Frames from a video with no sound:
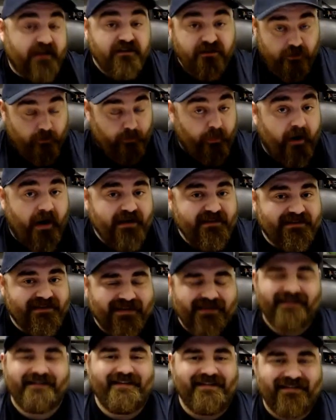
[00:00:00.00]

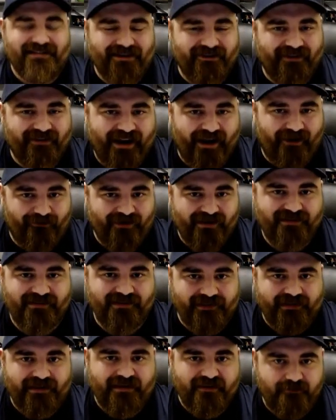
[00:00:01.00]
surprising considering how
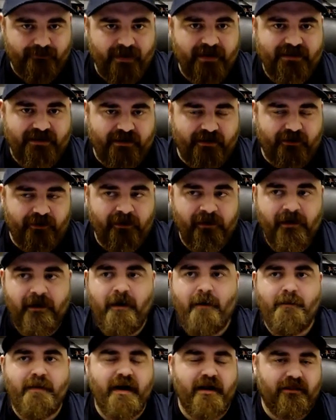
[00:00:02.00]
recently he's been here.
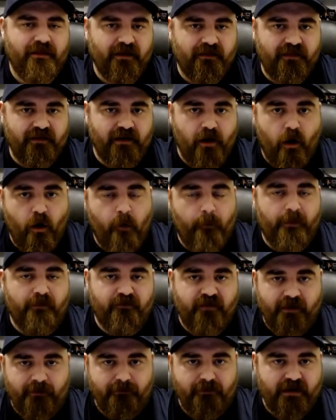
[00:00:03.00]
But I think the hope of
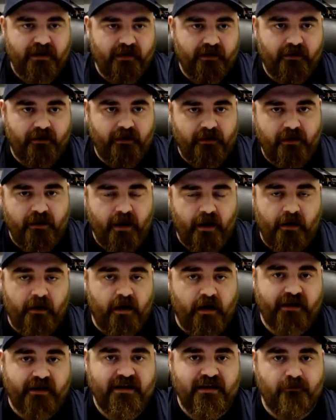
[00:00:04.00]
him being
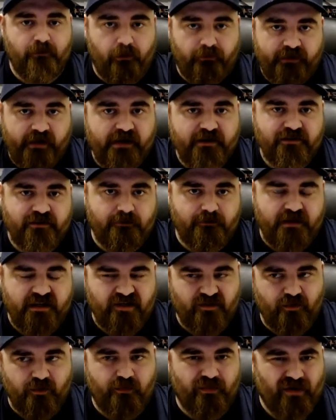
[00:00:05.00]
a, key rotation
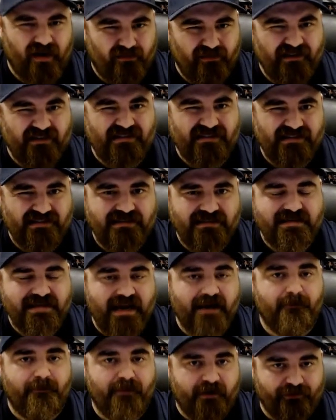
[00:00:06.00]
piece would probably
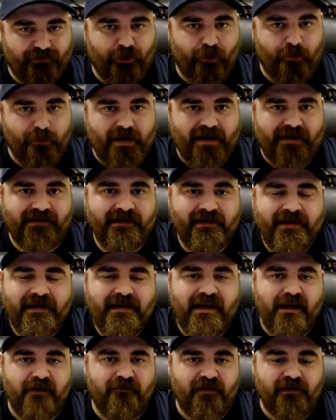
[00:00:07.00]
dampen a little bit
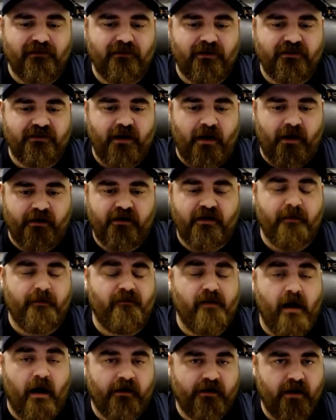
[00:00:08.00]
if he looked uncom
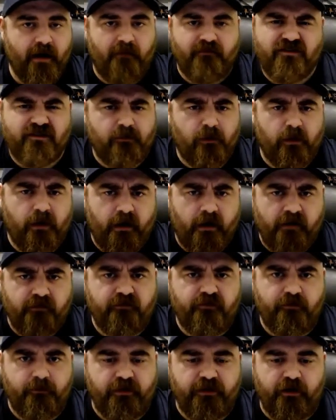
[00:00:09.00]
uncomfortable or
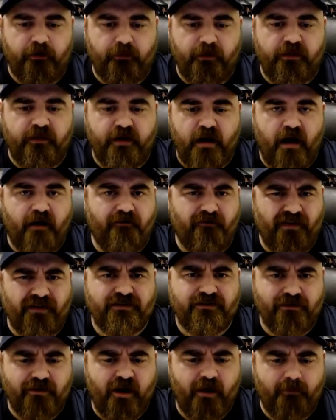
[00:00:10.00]
unfamiliar with the
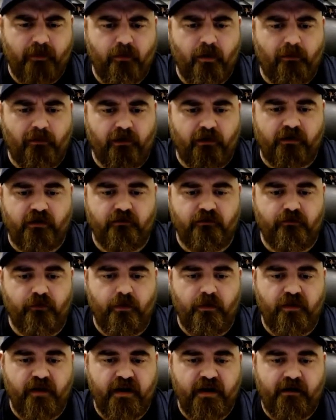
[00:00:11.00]
offense. So that'll be what we're looking
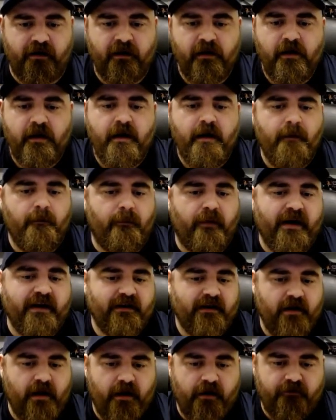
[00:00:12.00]
for there.
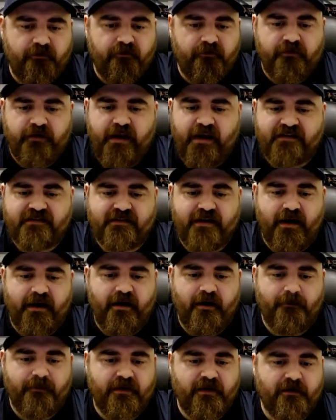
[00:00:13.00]
Braden Huff, next guy
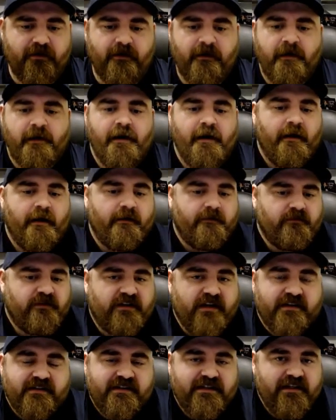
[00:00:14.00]
up here.
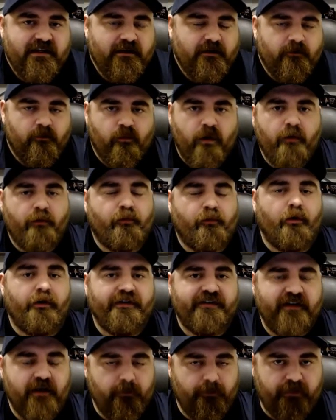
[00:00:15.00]
Does he? What role
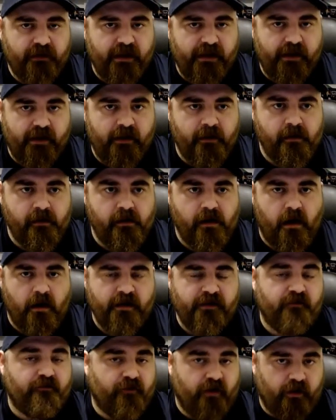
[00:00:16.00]
does he play
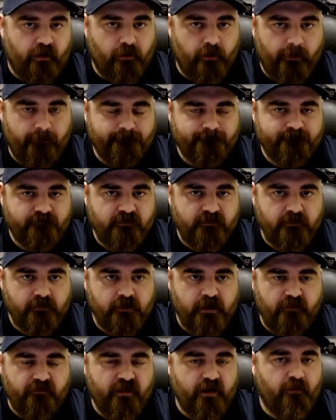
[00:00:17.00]
in the front court?
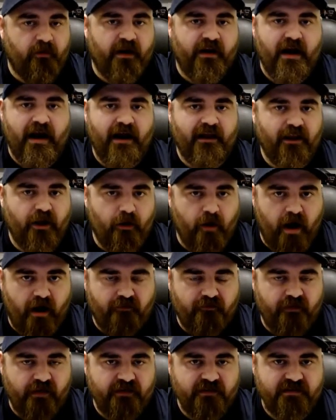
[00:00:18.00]
if they run a high-low
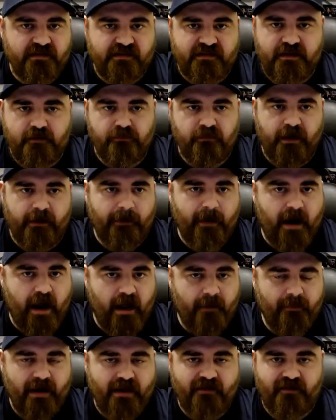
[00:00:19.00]
offense, is he playing the high
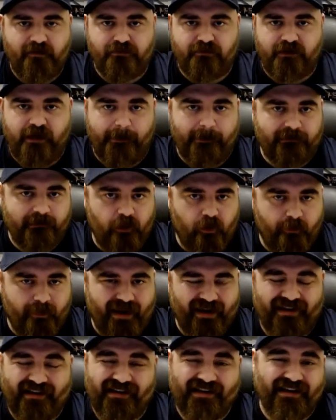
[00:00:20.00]
man? Is he playing the low
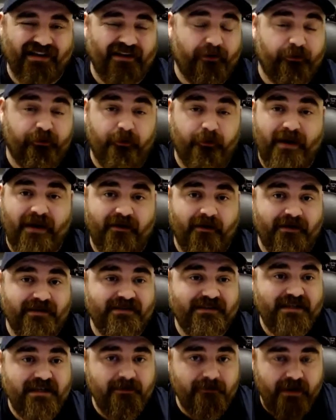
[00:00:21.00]
man? Again, it'll depend on his
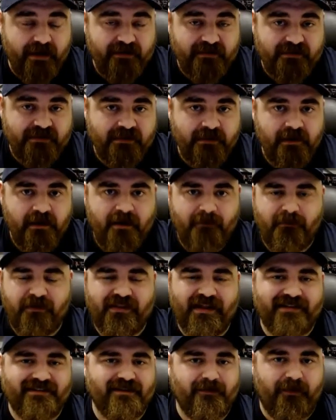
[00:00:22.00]
teammates, but
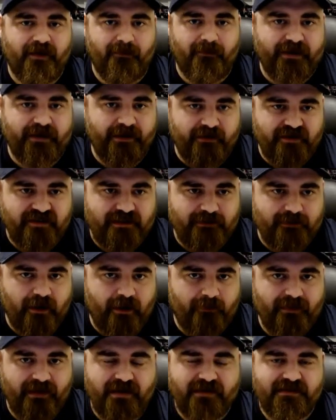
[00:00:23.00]
that's something I'm curious
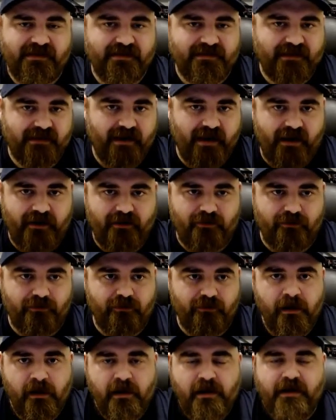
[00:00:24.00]
about because he's a guy
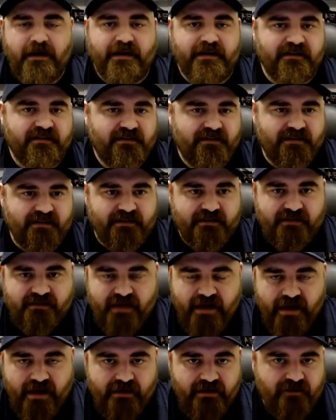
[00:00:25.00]
who is
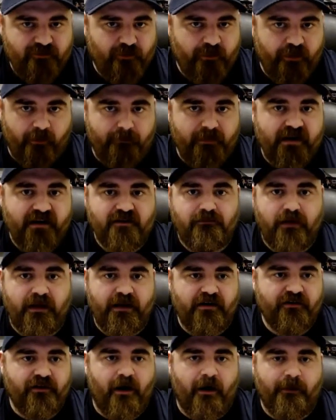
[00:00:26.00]
6'10. He's one of the biggest
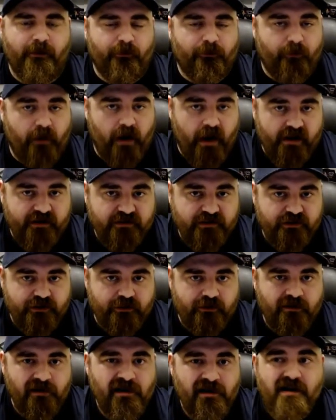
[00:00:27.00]
players on the
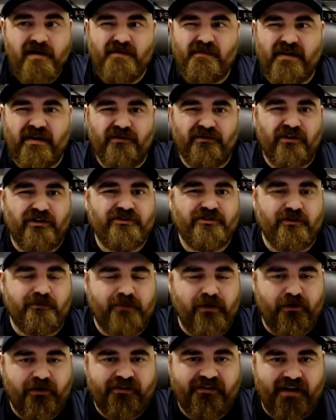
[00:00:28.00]
roster, but he was also
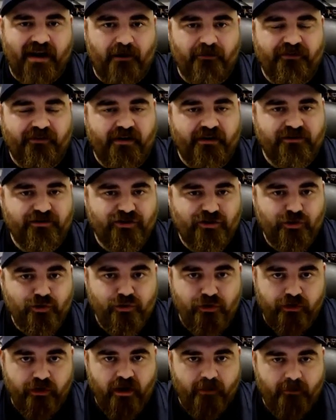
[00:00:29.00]
billed as an outside
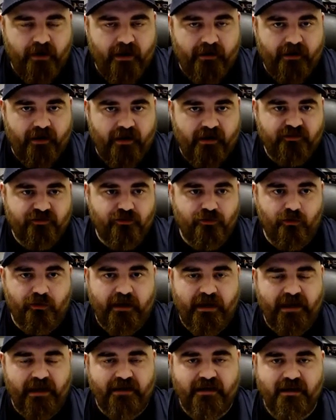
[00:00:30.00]
shooter coming out of high school.
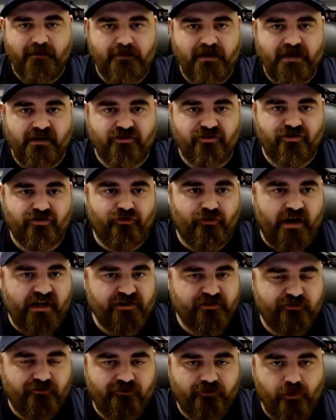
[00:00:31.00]
Can he be a
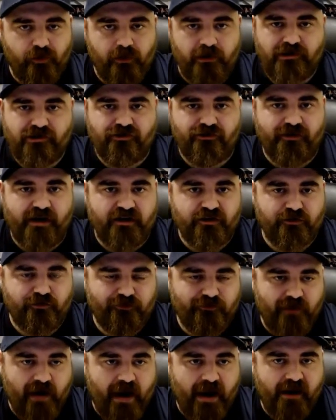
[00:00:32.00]
stretch four, stretch
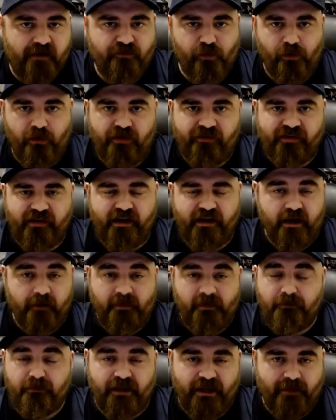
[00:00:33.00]
five, or is he going to
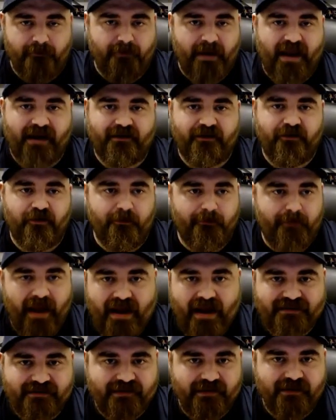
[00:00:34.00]
be playing back to the
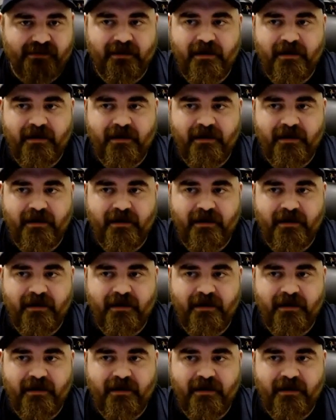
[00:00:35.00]
basket,